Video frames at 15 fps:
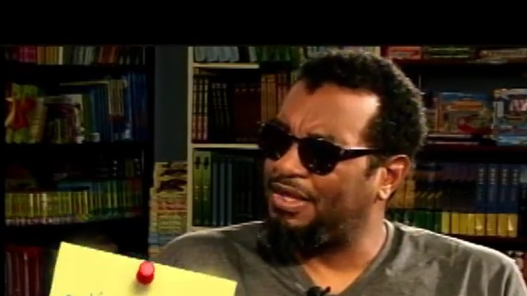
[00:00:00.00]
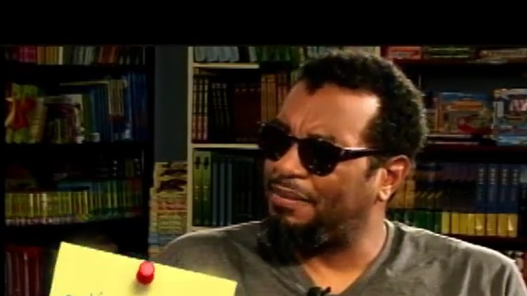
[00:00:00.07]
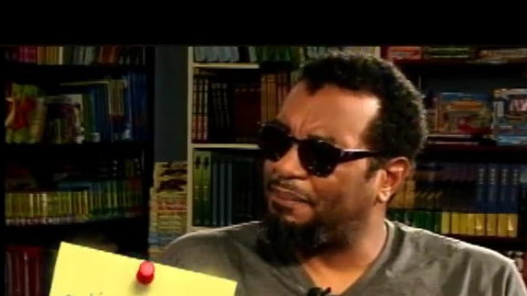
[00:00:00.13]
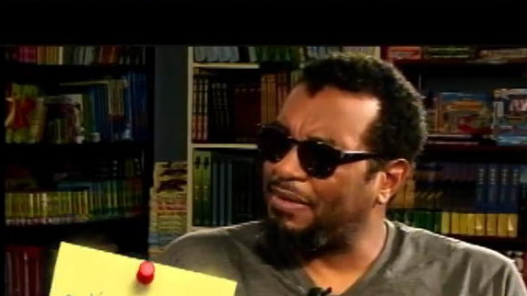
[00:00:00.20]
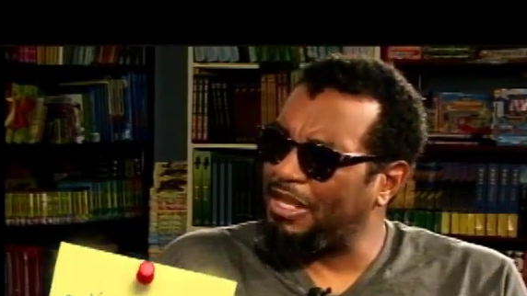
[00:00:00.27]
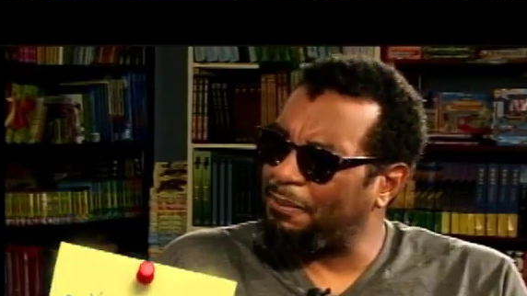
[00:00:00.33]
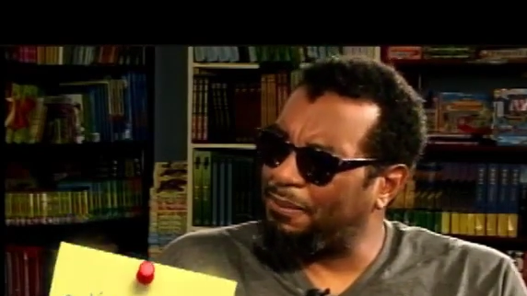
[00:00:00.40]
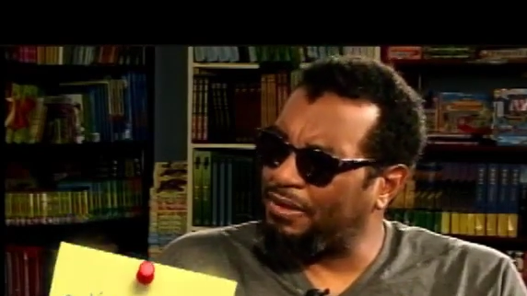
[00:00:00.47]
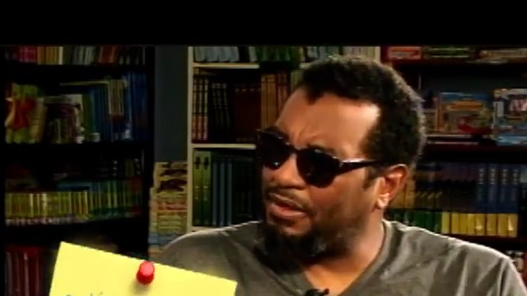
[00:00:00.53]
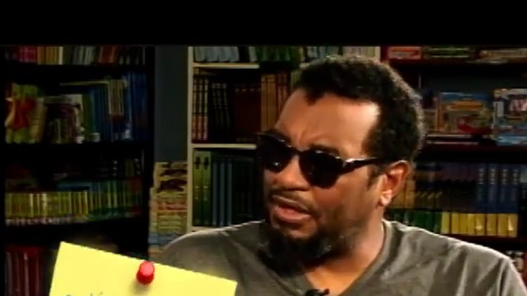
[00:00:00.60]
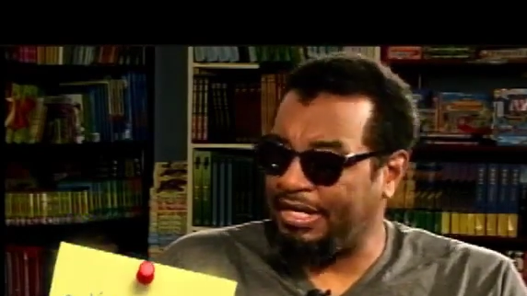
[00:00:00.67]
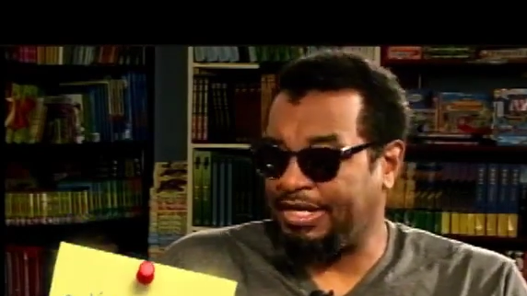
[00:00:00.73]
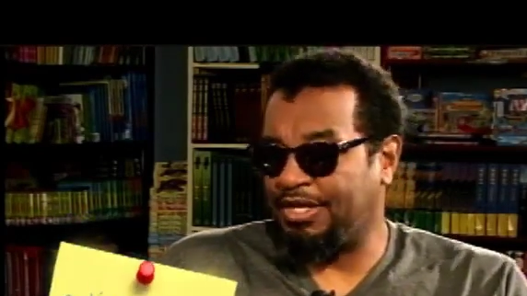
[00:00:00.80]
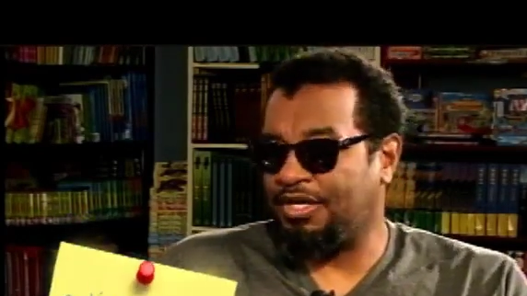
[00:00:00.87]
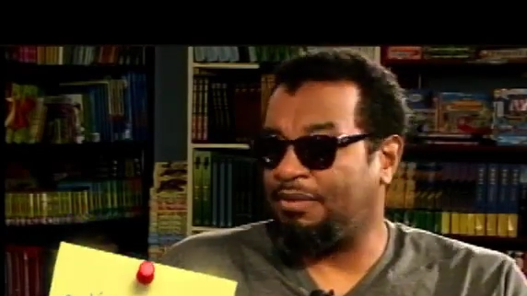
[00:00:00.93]
People
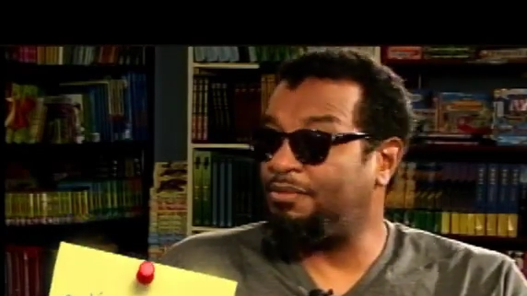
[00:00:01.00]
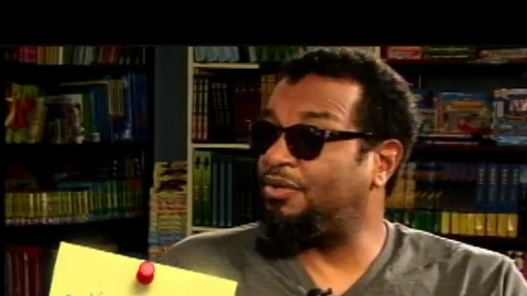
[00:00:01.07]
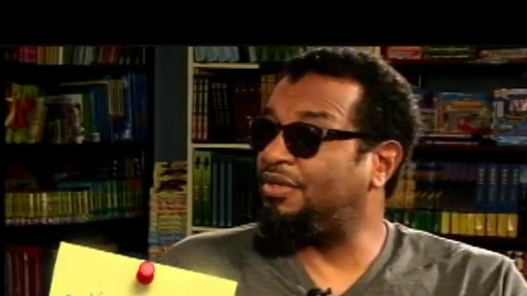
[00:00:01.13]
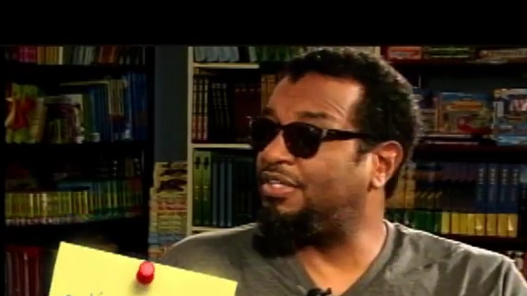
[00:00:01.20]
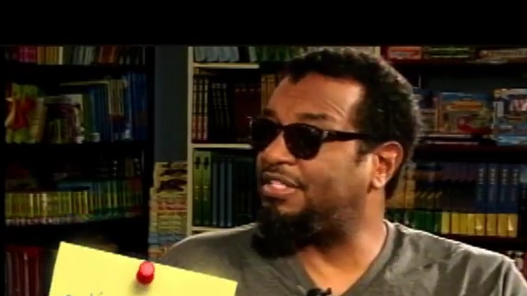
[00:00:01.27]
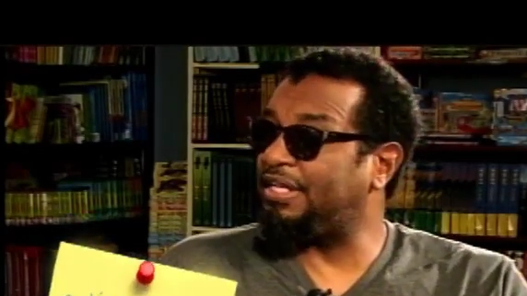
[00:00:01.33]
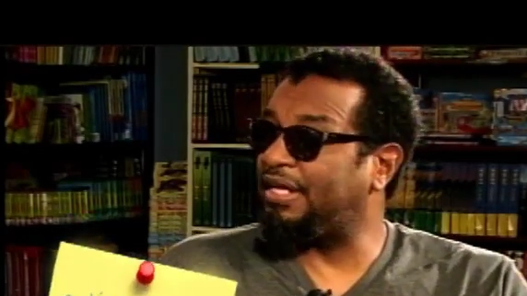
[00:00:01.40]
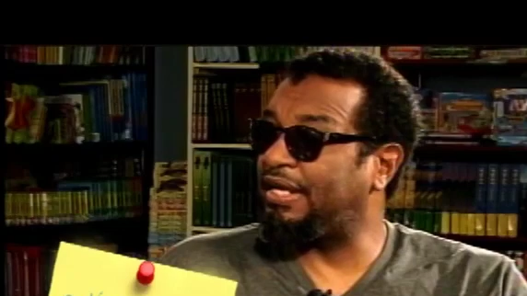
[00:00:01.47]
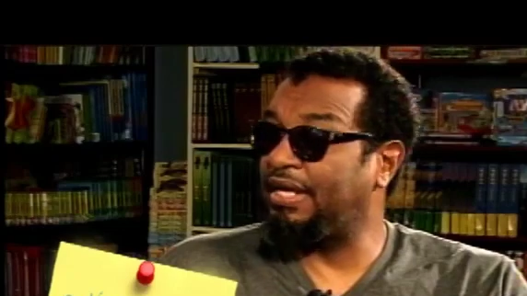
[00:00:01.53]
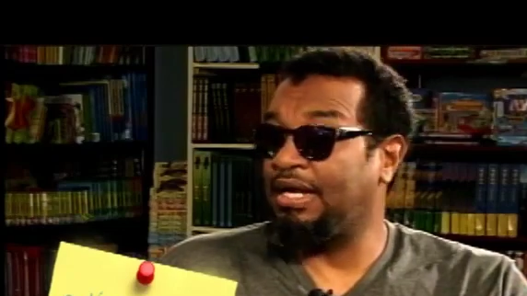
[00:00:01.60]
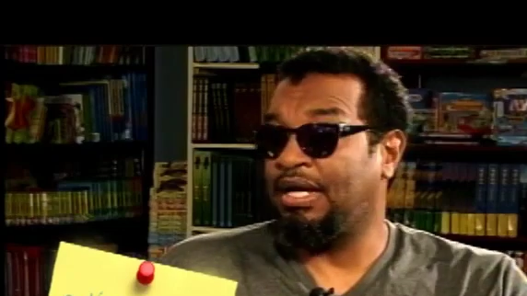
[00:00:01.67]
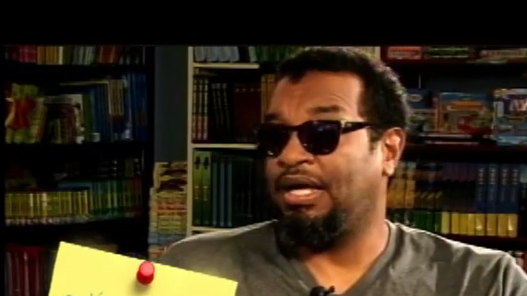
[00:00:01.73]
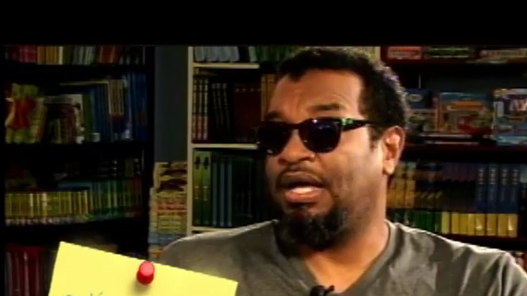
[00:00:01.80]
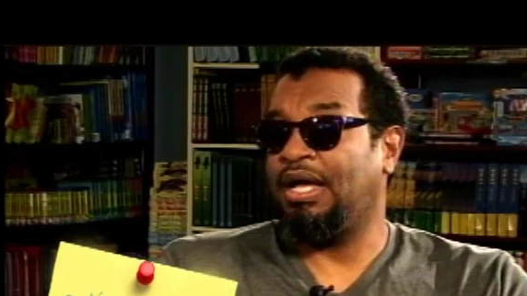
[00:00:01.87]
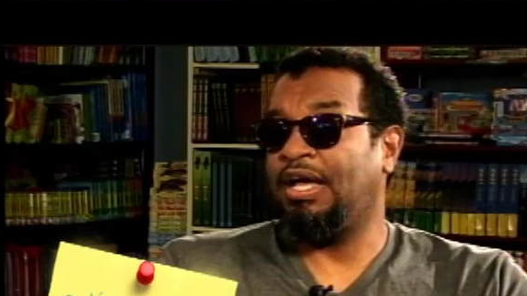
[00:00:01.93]
in the community
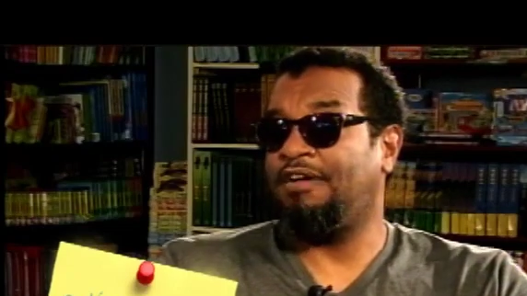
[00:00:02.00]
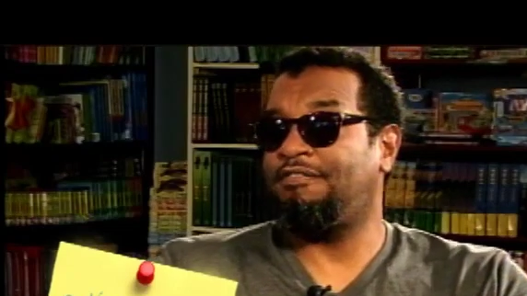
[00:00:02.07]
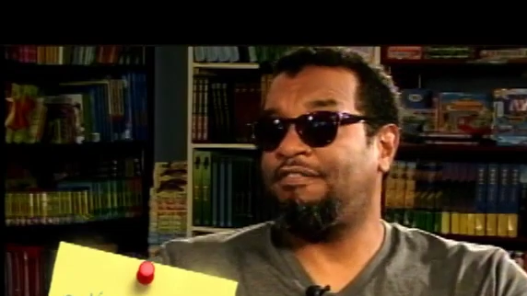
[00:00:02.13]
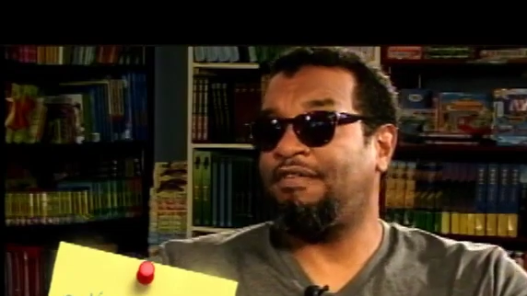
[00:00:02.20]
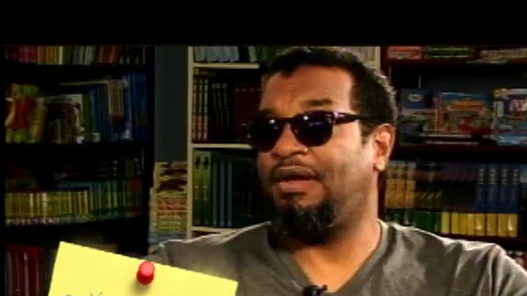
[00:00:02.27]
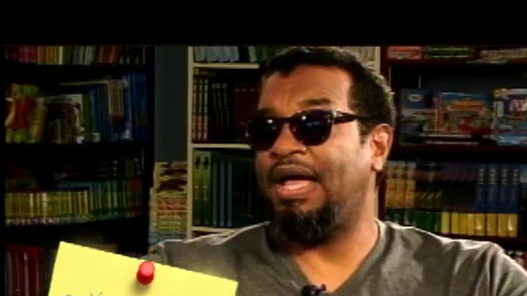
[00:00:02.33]
have